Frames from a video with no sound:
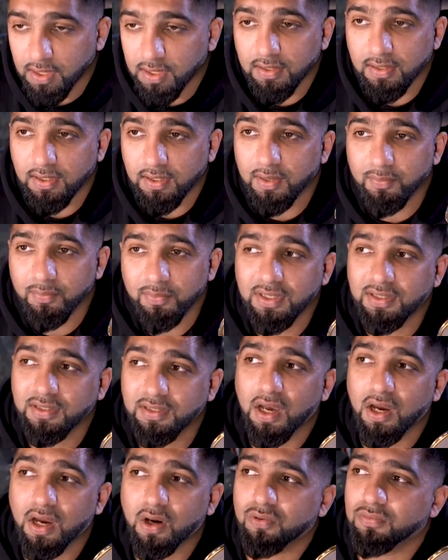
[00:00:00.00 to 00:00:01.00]
Now,
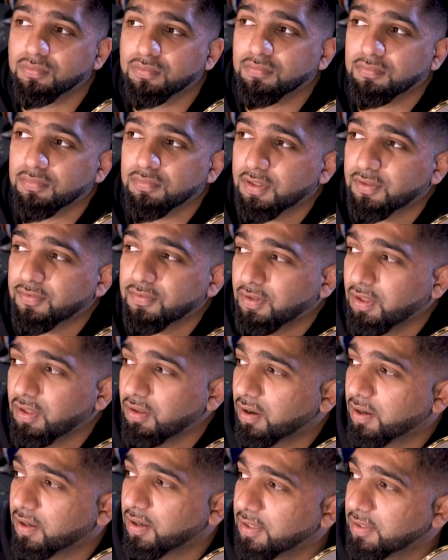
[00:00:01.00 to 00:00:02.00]

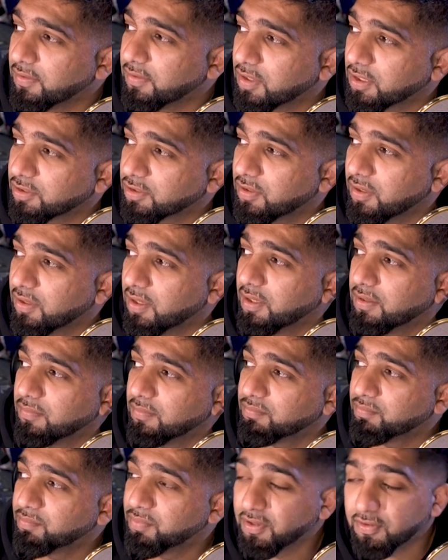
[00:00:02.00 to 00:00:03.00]
seerah is
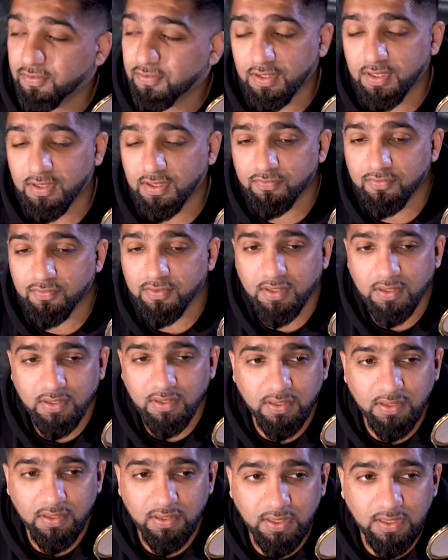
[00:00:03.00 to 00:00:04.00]
actually preserved
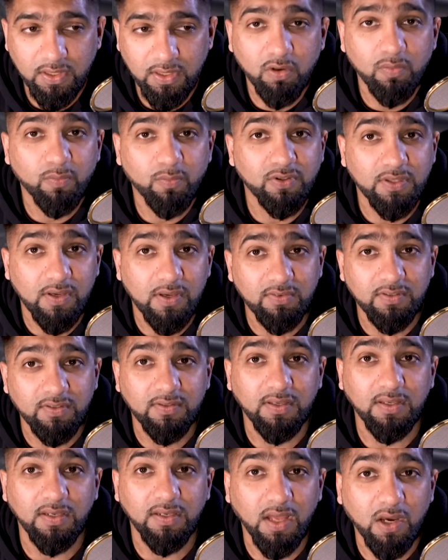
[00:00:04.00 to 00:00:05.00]
in almost
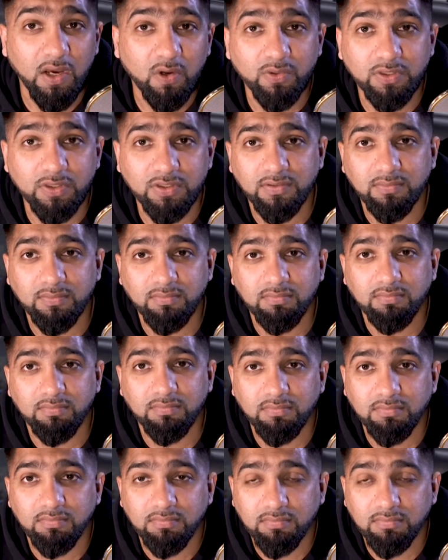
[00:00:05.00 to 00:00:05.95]
every single language.